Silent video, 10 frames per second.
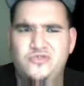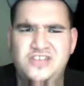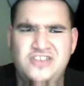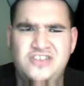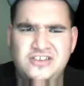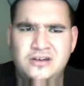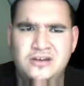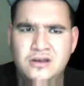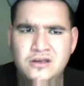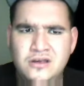
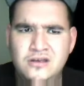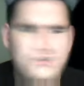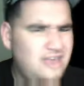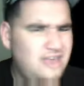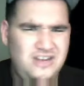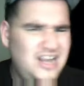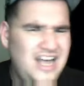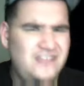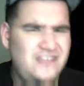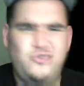season, seven and
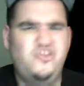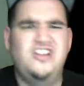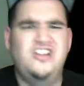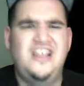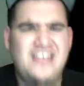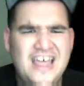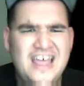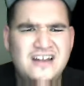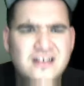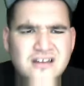nine, some shit like
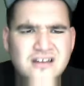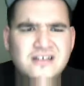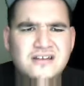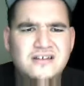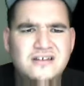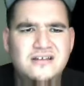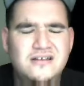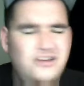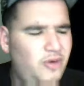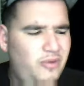that.
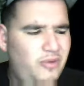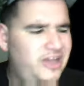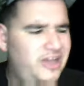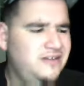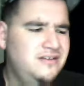Come on, man.